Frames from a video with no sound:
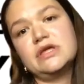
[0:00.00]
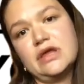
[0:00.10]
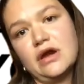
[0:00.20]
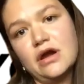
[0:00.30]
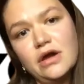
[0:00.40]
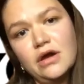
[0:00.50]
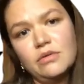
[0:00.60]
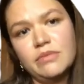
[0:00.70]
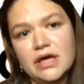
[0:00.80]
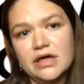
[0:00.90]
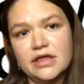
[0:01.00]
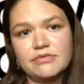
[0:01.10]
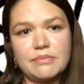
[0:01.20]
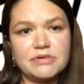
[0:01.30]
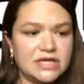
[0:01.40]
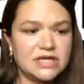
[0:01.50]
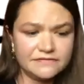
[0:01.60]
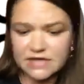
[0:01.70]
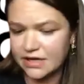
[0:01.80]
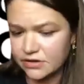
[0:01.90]
there with Representative
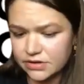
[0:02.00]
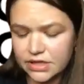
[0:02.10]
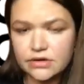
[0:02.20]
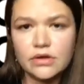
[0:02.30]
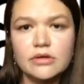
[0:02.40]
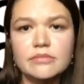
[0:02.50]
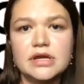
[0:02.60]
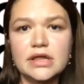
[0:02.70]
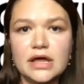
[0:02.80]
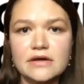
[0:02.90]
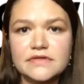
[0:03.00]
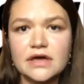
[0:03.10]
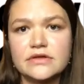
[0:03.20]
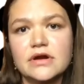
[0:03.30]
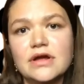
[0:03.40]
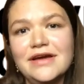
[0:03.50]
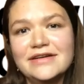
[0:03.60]
Tyler Lindholm and a lot of the other